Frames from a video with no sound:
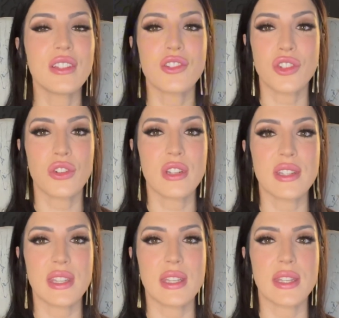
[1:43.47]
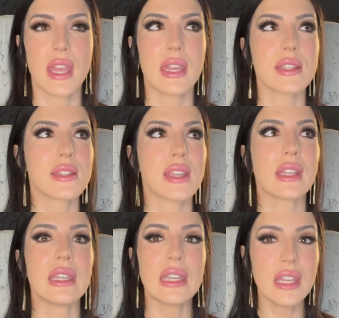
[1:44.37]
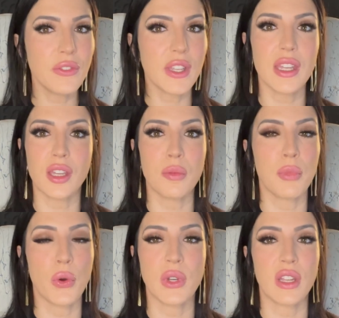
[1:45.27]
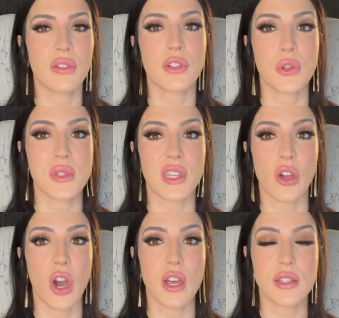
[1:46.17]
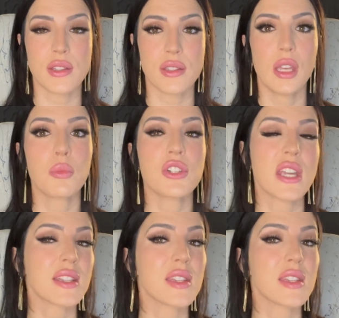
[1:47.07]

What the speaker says: insurance is a significant component of closing costs. It protects